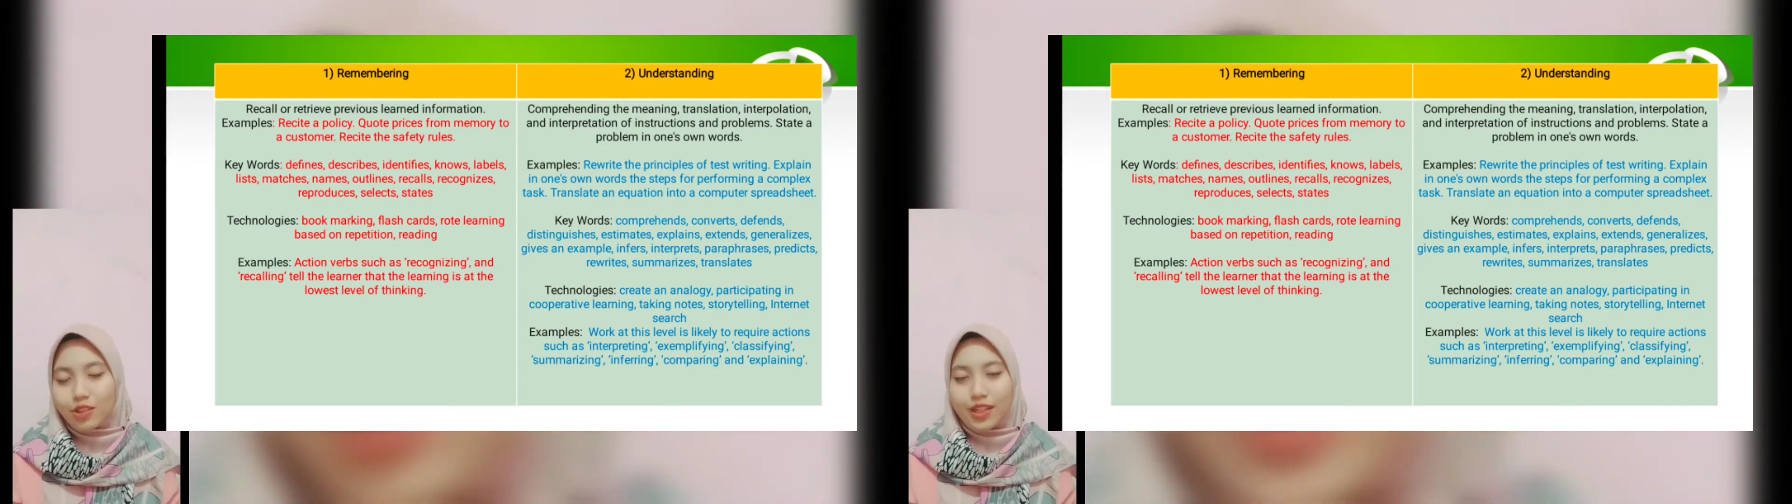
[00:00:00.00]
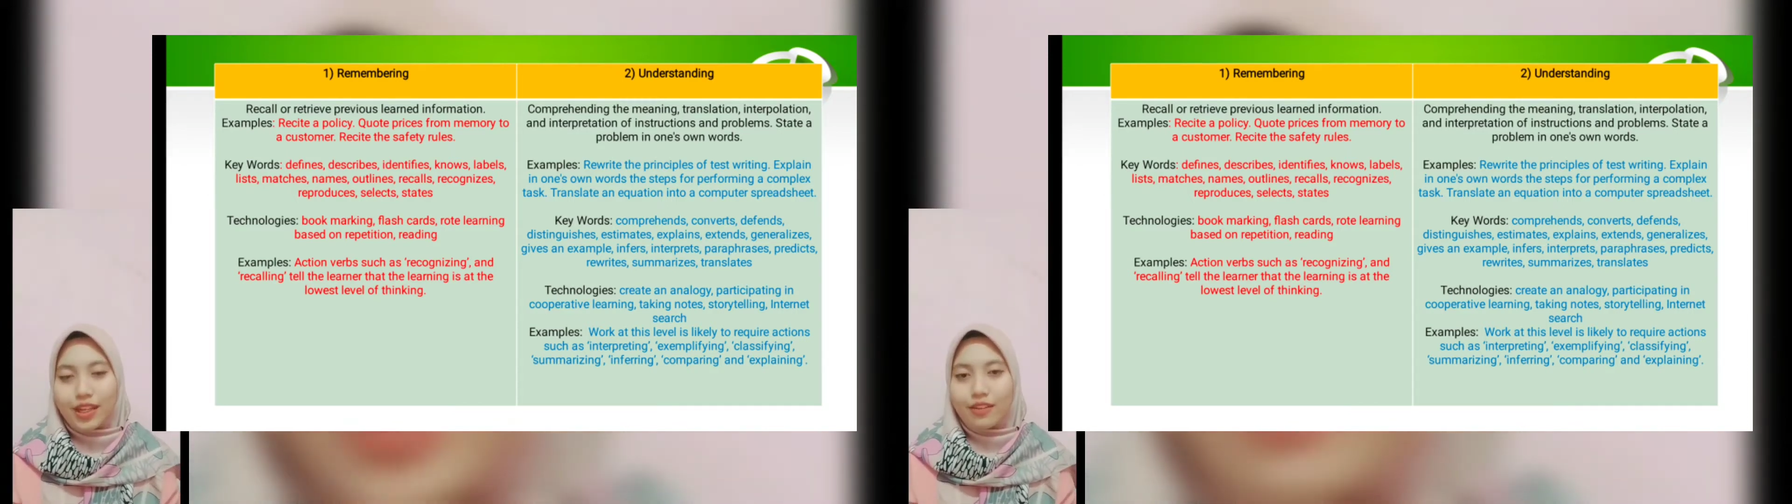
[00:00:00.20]

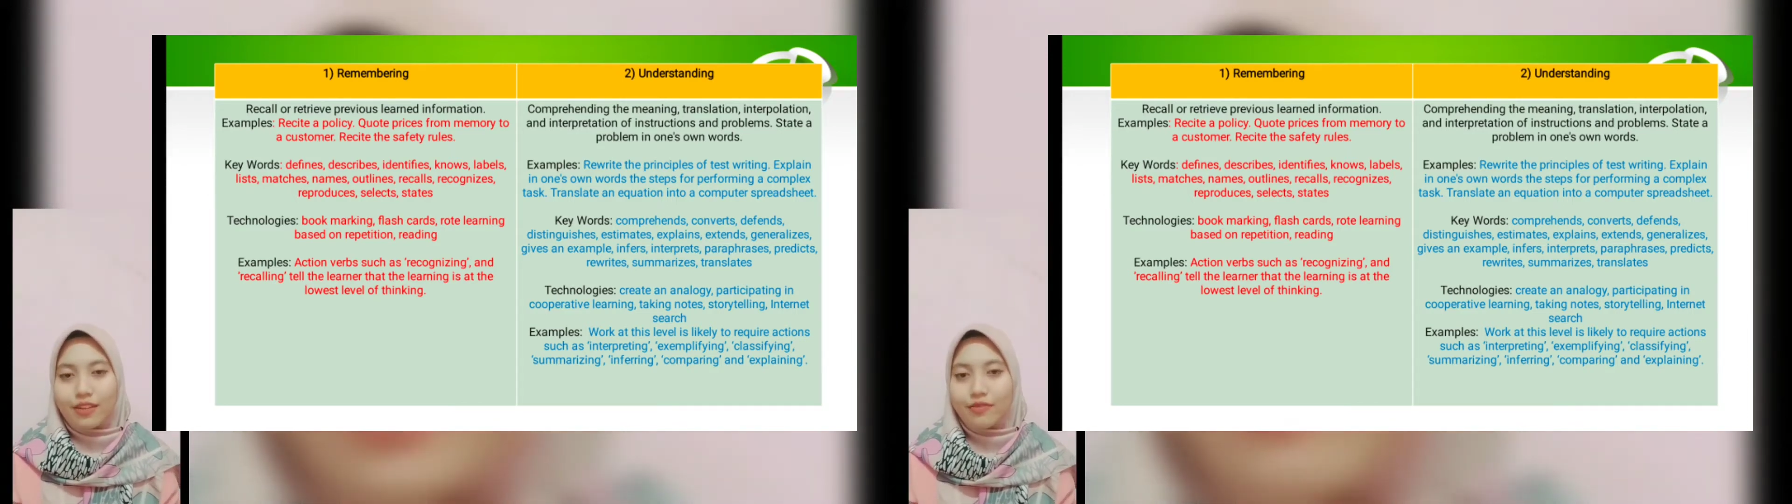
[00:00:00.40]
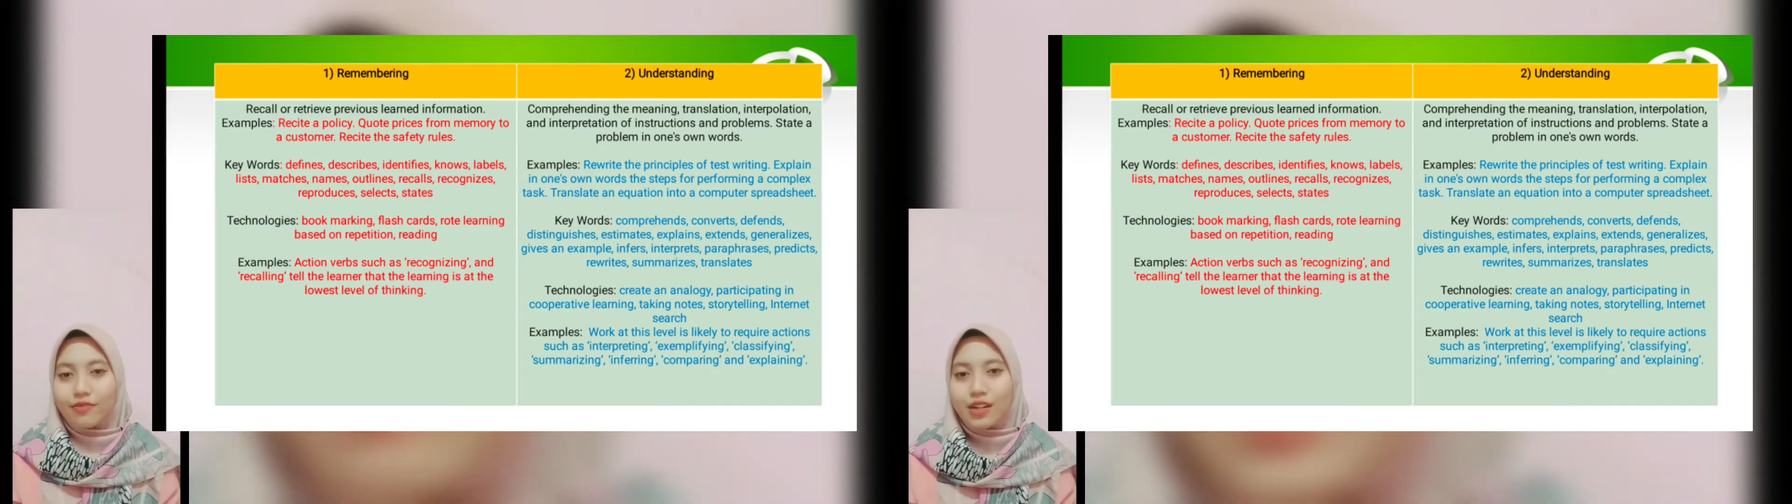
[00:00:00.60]
Okay,
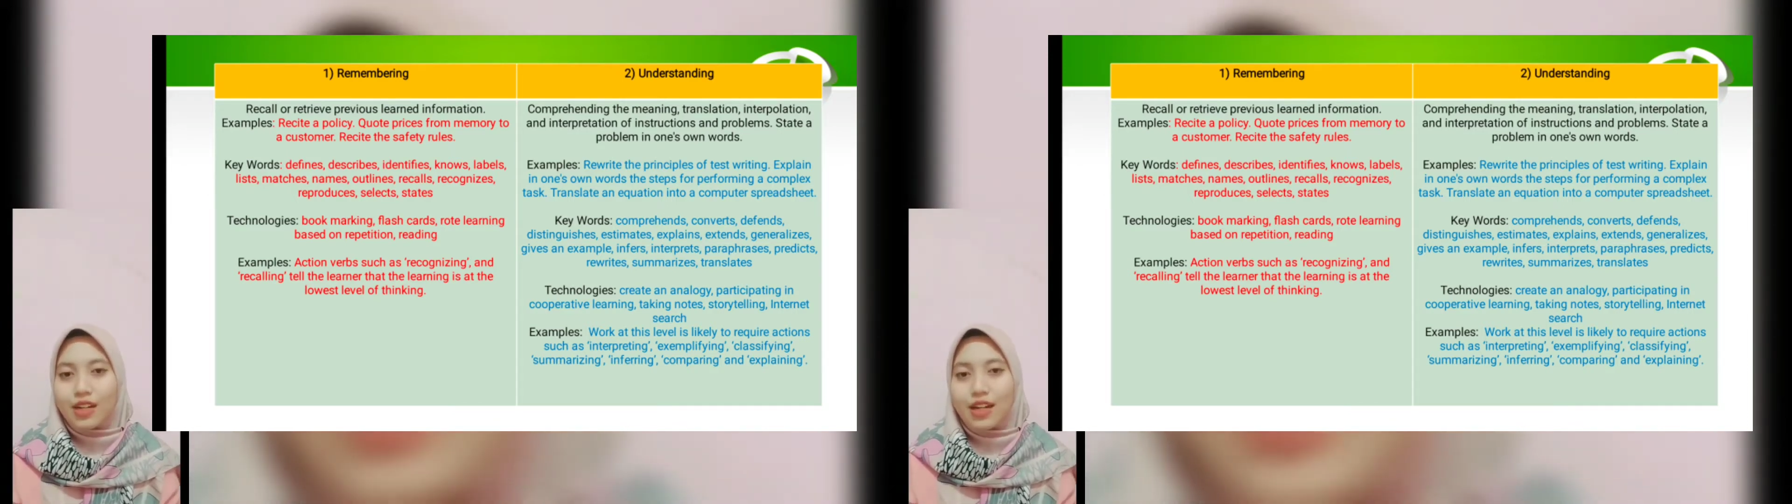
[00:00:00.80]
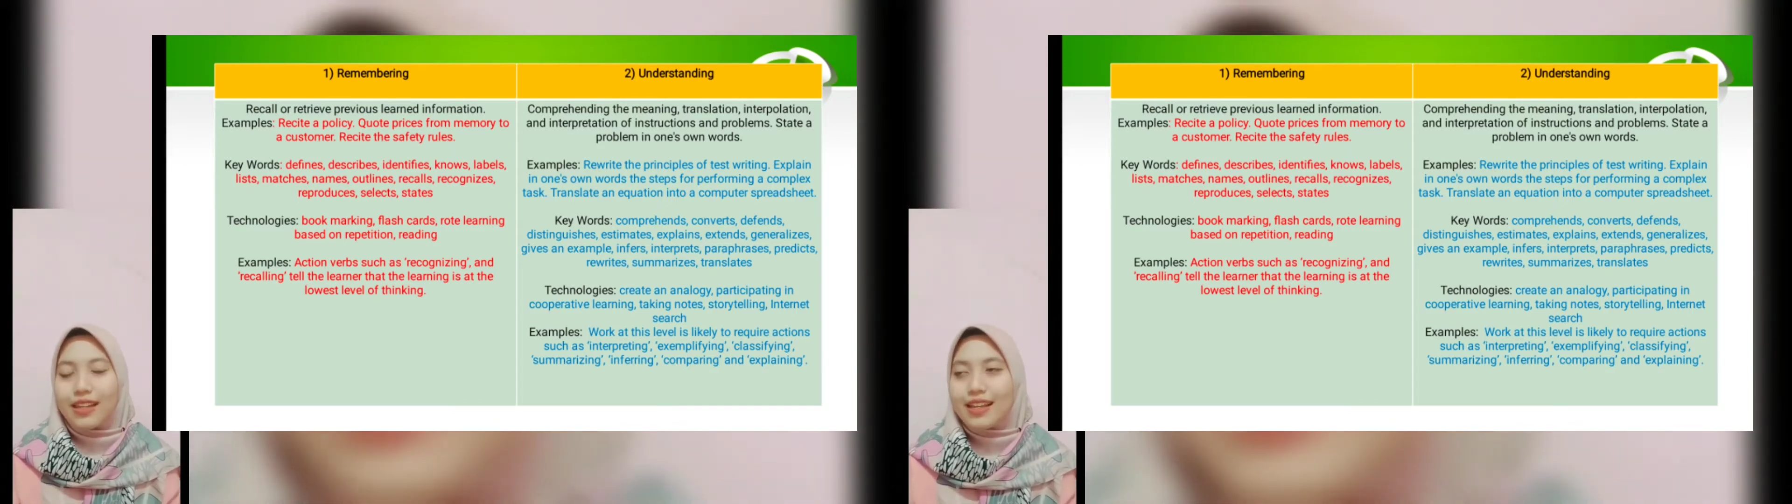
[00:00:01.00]

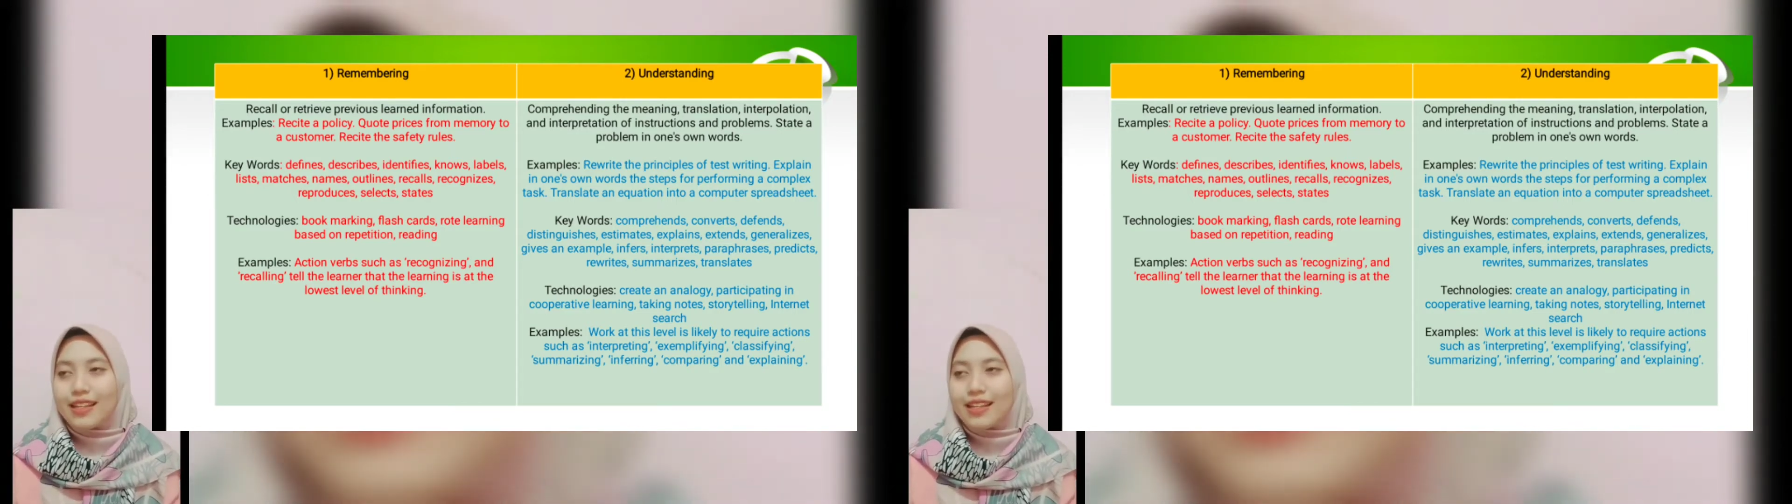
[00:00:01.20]
let's